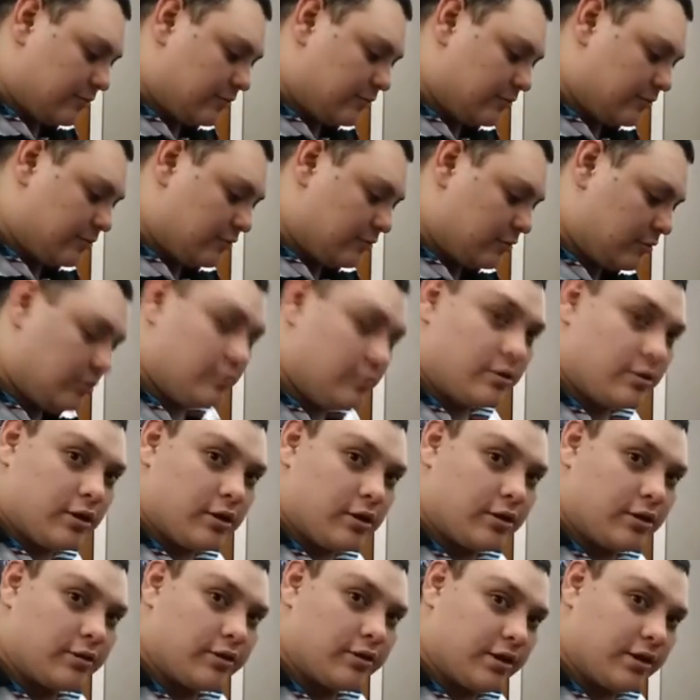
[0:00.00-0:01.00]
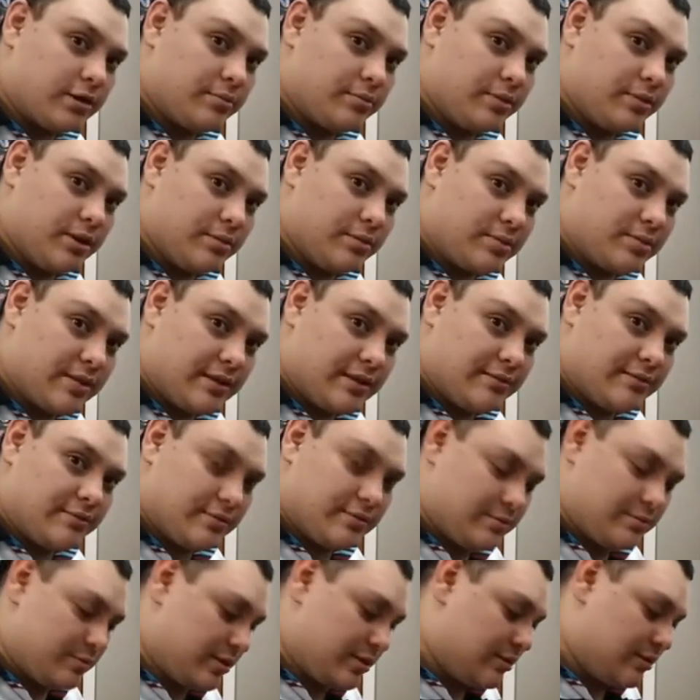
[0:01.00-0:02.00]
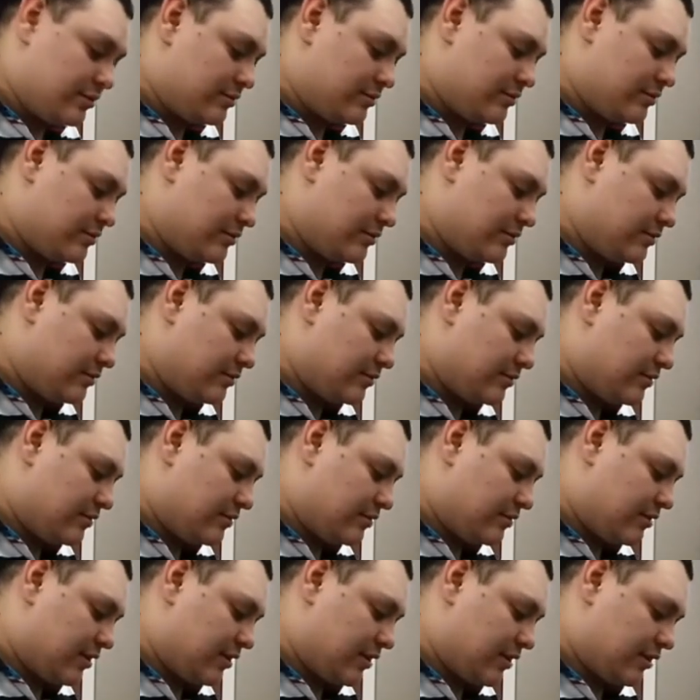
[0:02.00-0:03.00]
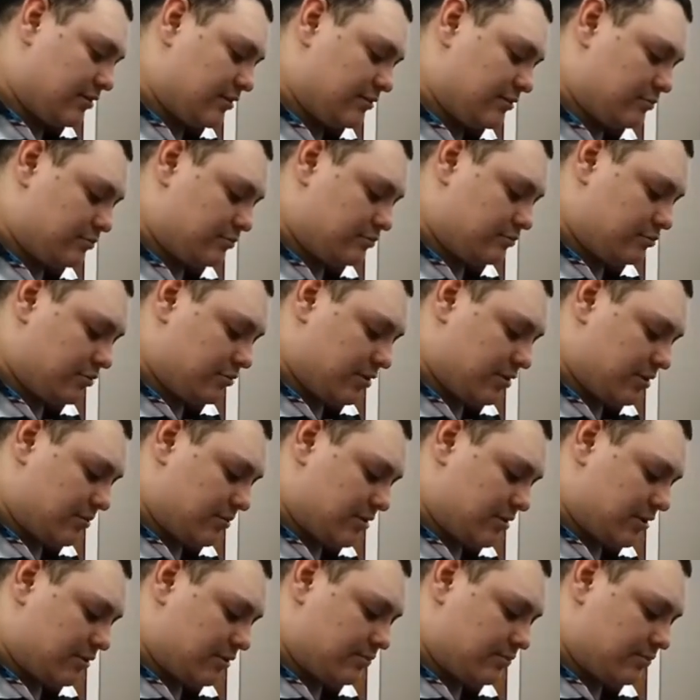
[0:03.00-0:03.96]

who are incredibly upset with me. The cats are pretty upset.